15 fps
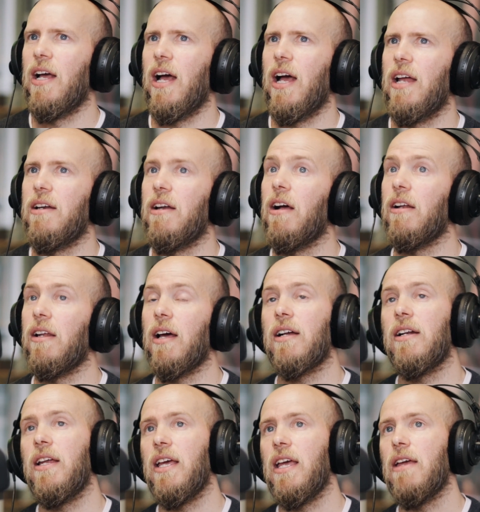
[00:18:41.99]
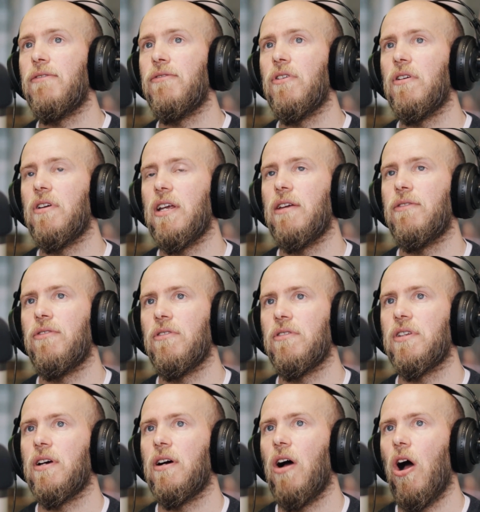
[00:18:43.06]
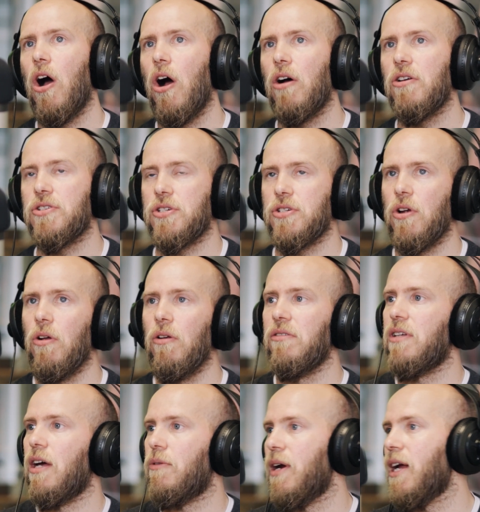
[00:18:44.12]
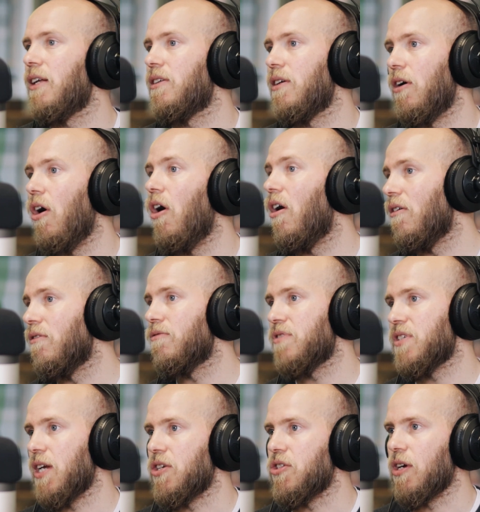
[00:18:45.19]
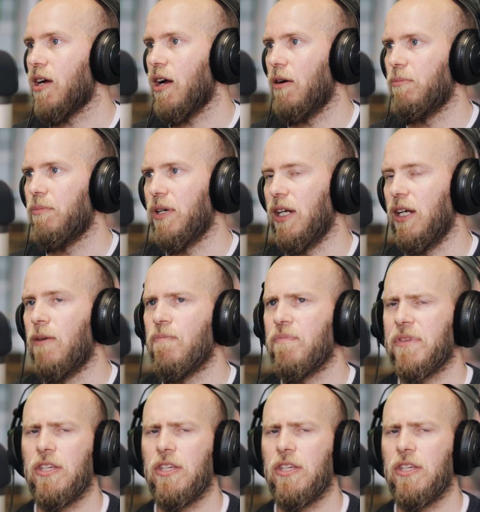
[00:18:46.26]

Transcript: And luckily, if you if you're the sole director of such a company,